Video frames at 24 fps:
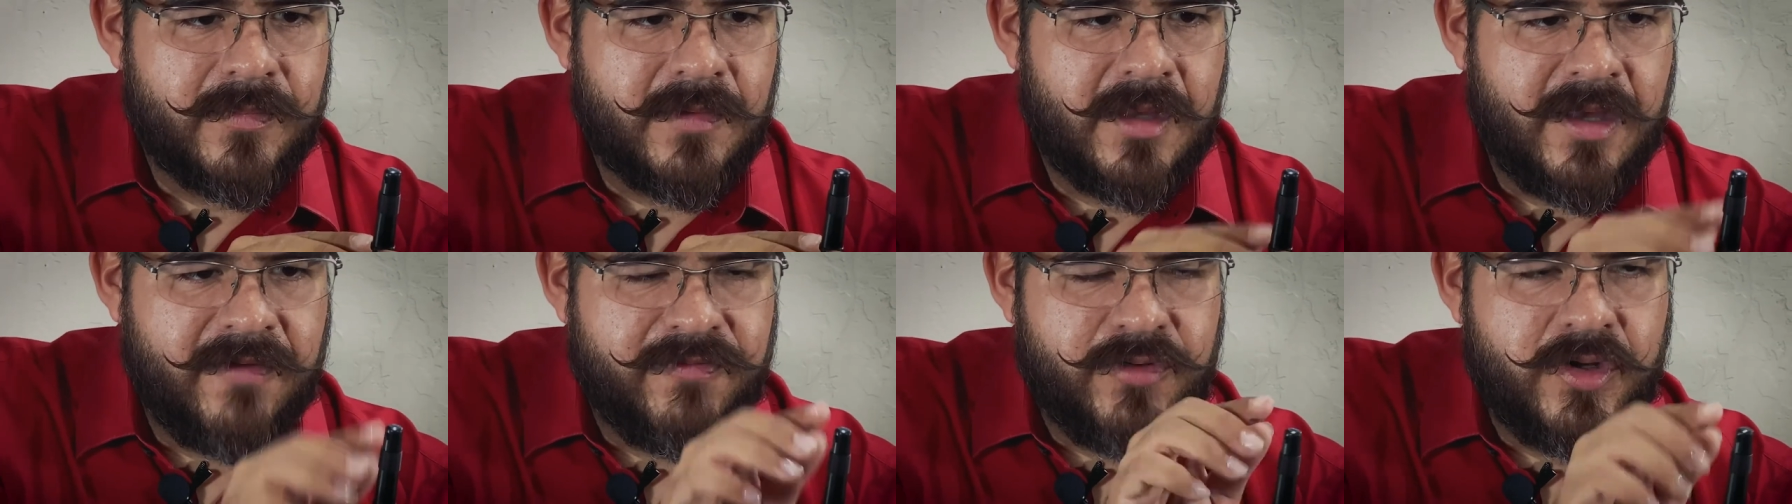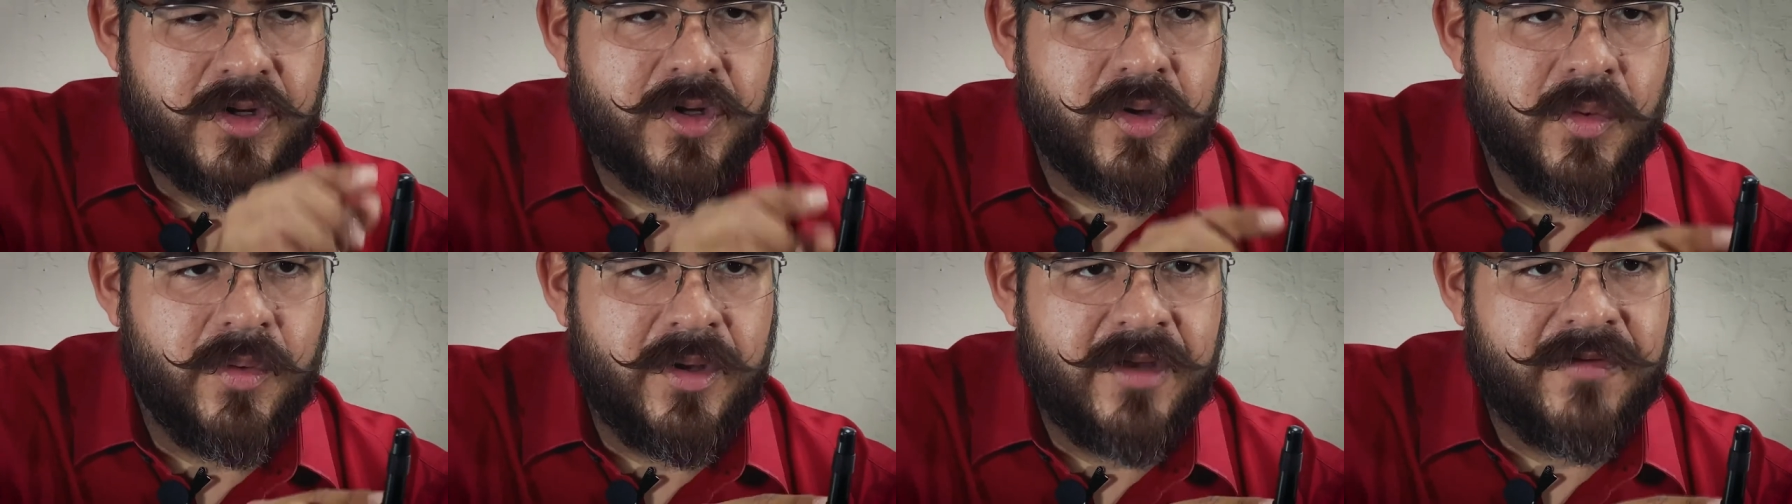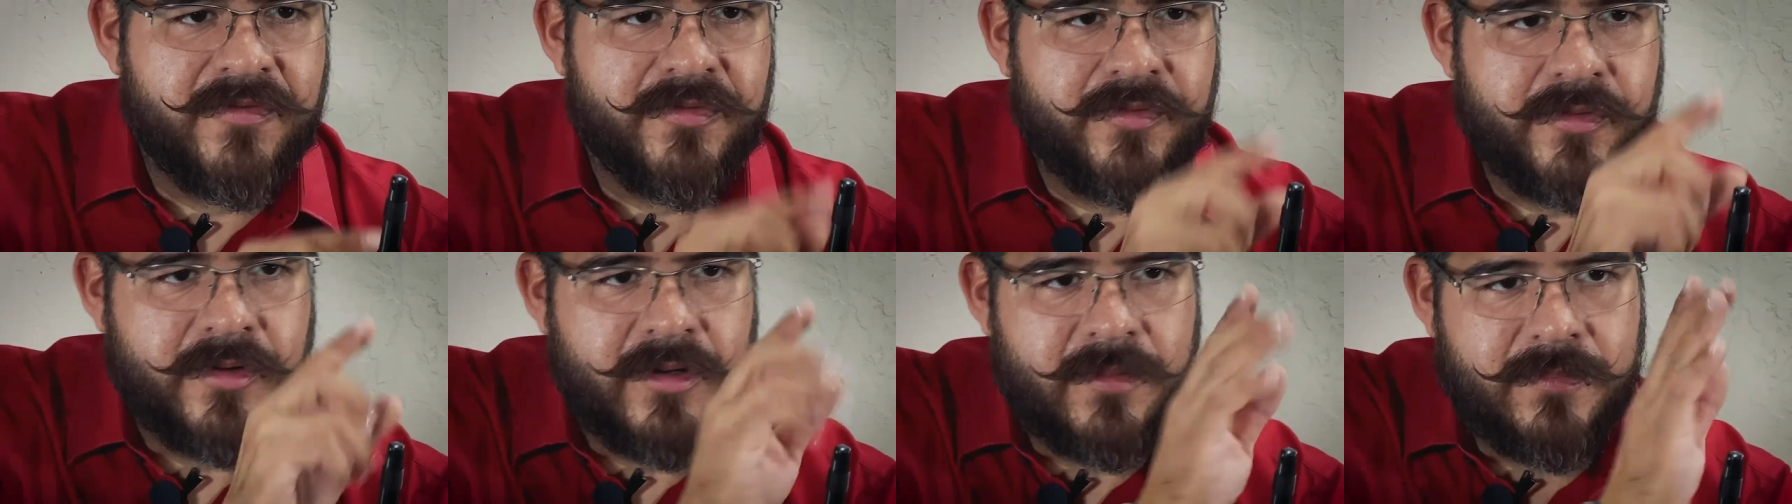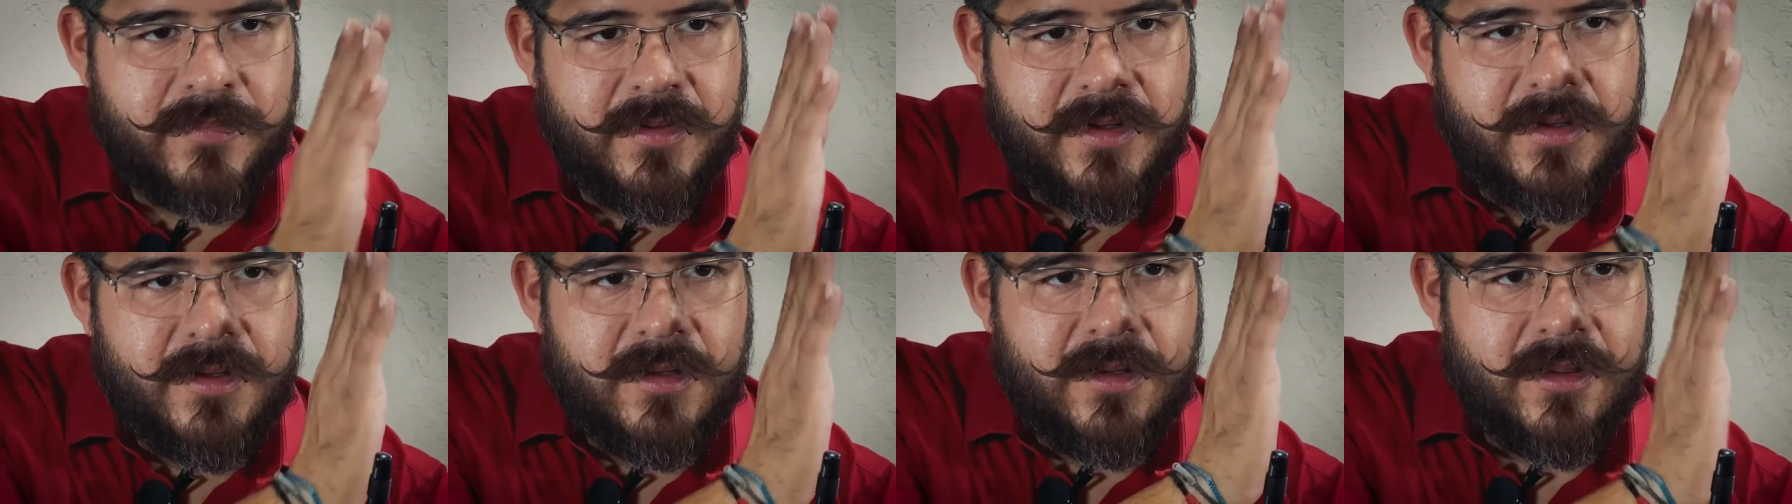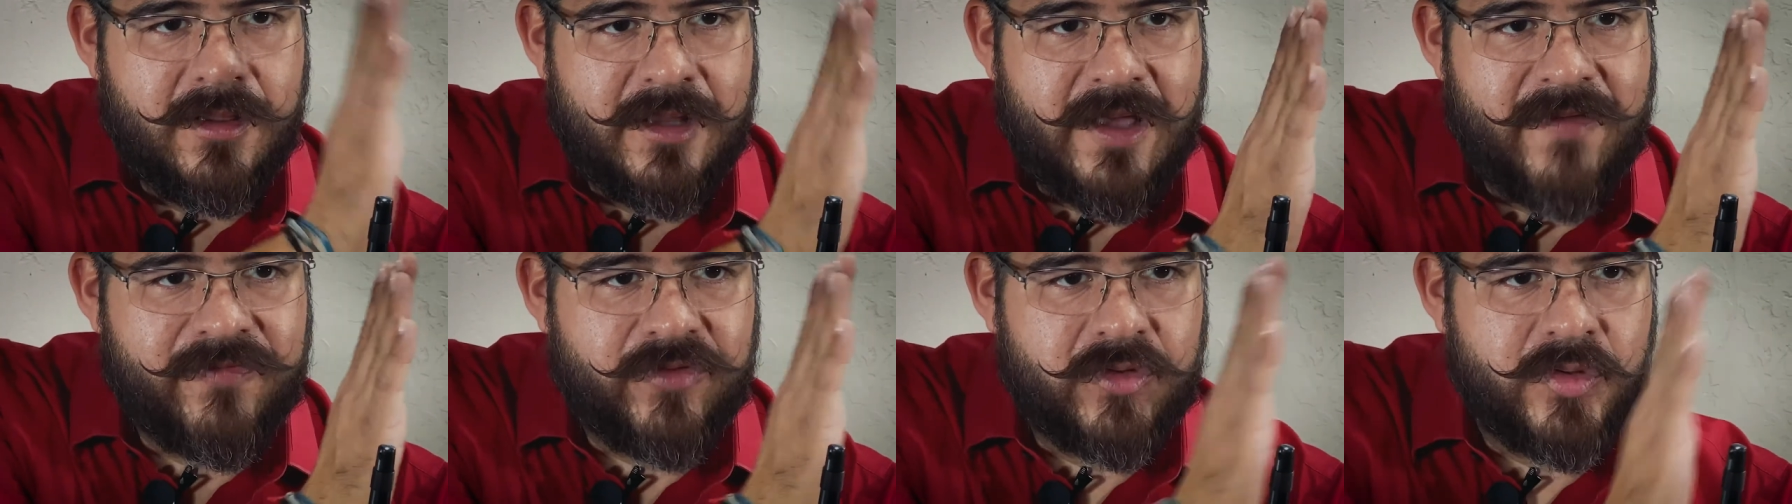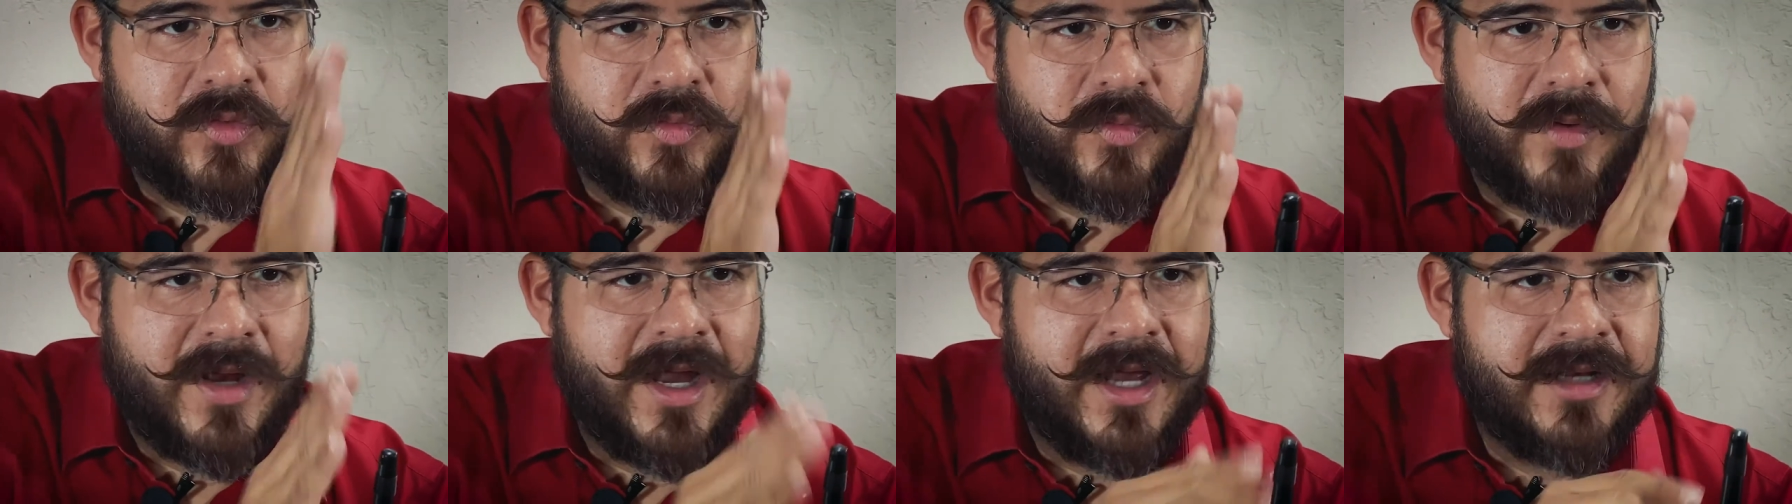if you're going from left to
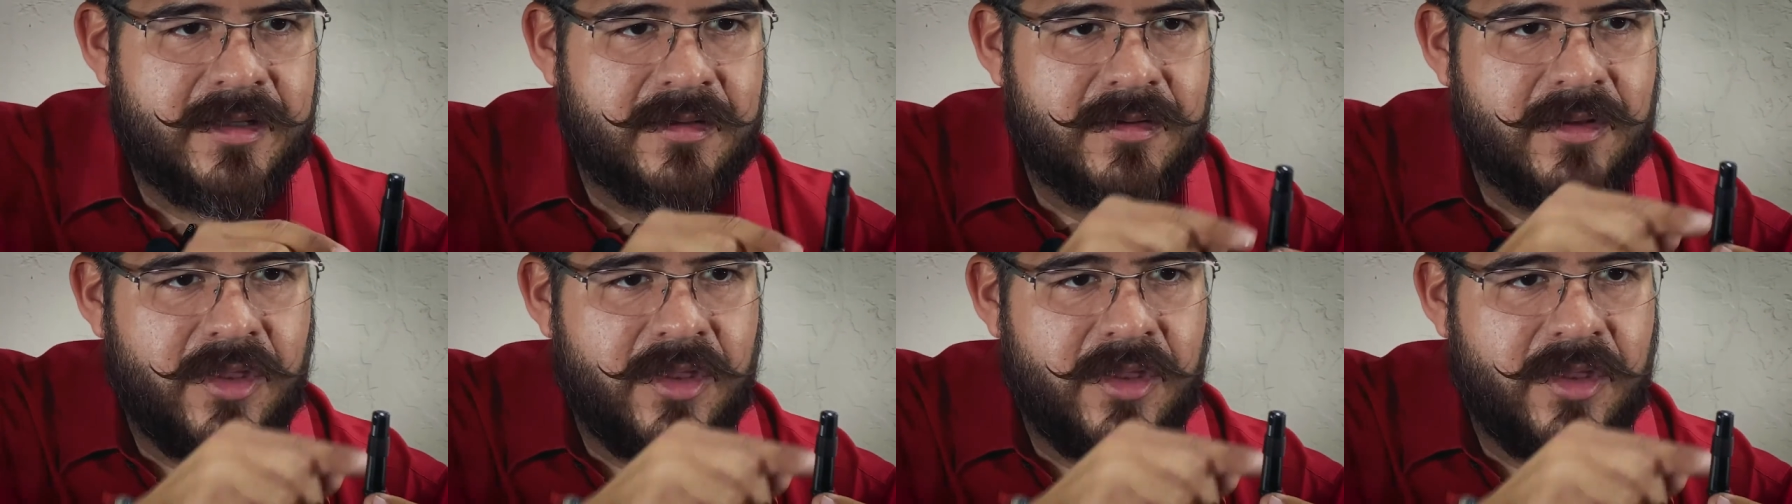right,